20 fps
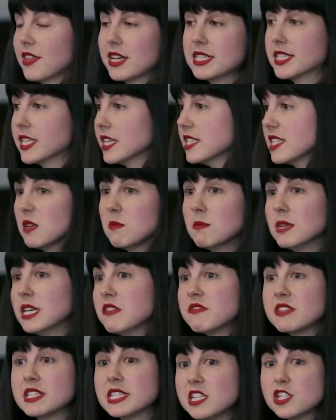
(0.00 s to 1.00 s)
that doesn't
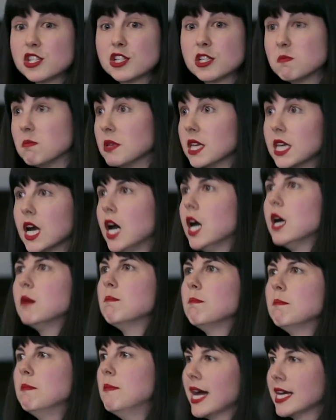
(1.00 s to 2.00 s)
mean the teachers
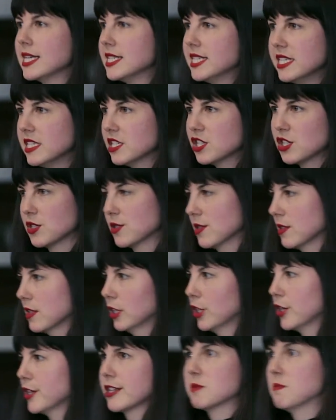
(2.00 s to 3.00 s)
become bad teachers or the
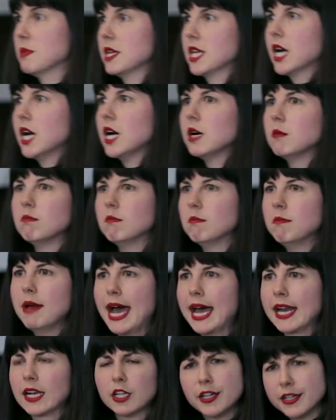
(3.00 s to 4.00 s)
learners become
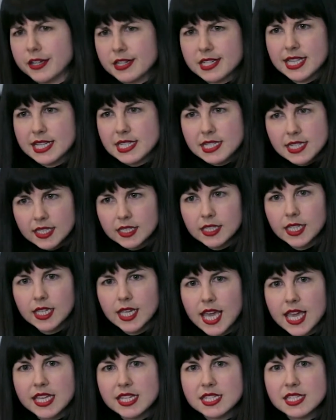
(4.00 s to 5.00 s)
bad learners. That's not the
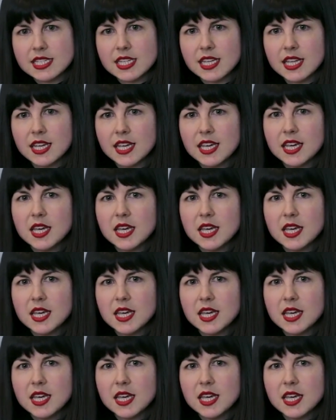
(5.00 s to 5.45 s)
case.